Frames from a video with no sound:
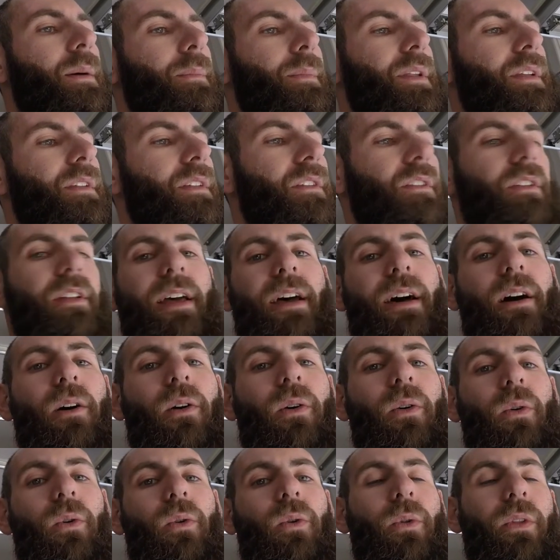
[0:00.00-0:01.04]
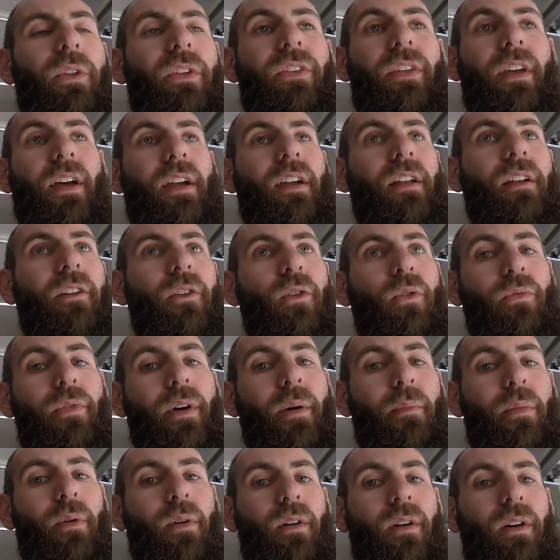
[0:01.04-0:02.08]
This is now the 2nd of
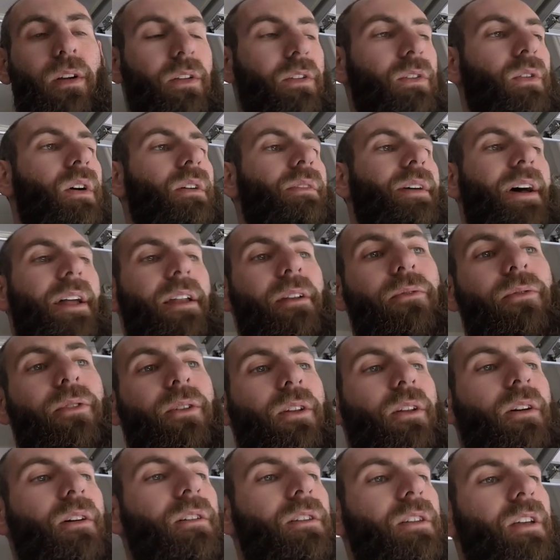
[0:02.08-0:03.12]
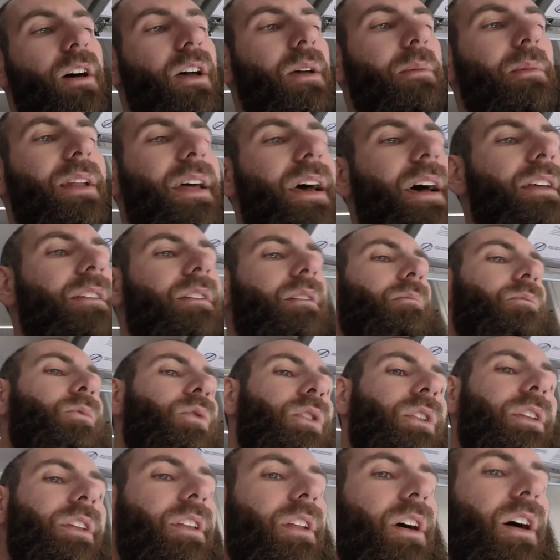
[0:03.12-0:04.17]
November, so I've had it for a long time. It hasn't
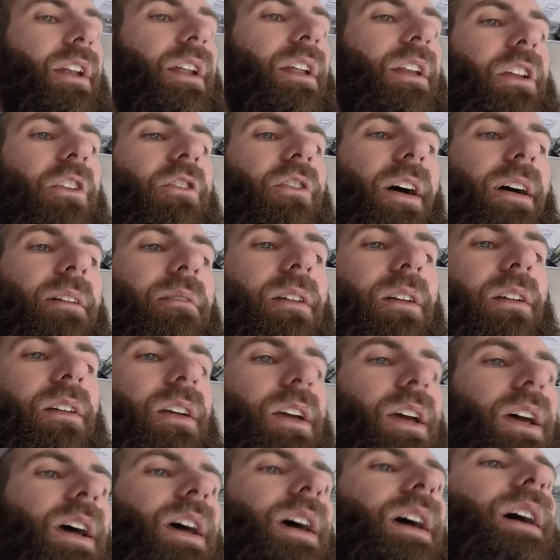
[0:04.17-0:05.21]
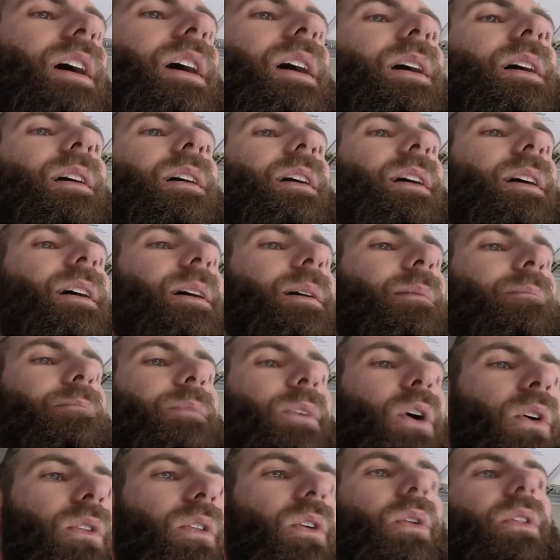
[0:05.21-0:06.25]
really done any driving.
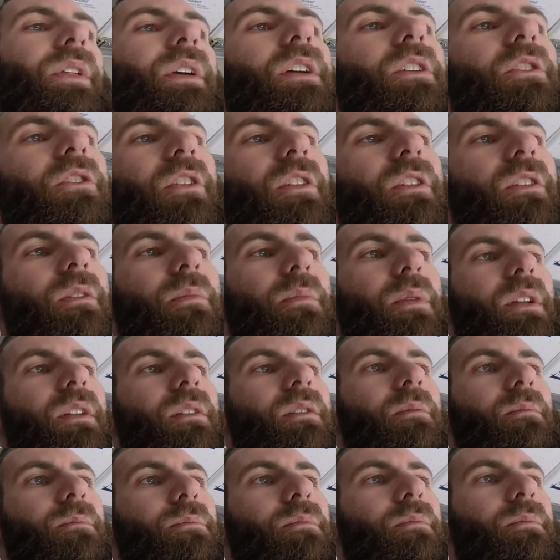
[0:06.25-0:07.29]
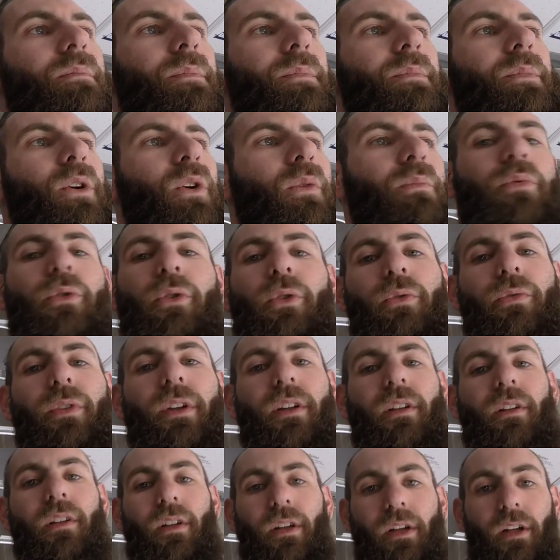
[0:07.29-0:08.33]
Although the engine's been,
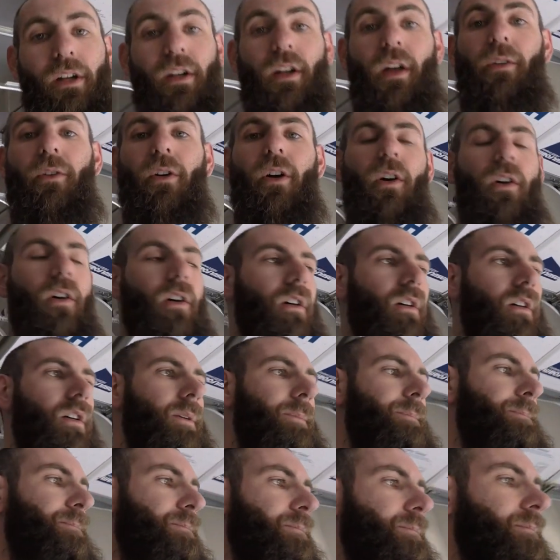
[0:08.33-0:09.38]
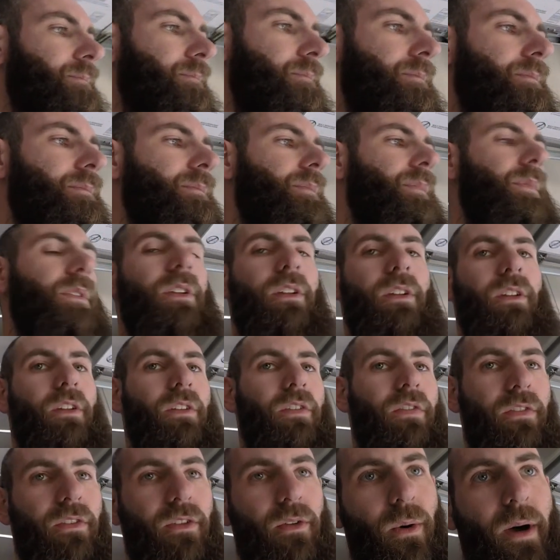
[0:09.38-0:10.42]
proven in another car, you
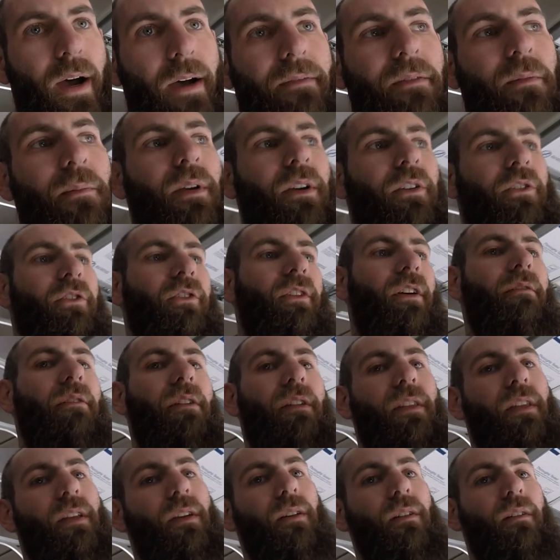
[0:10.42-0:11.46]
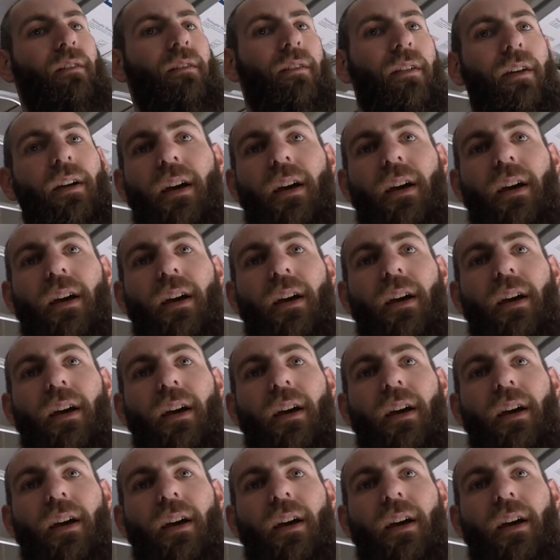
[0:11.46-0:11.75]
still have to make sure everything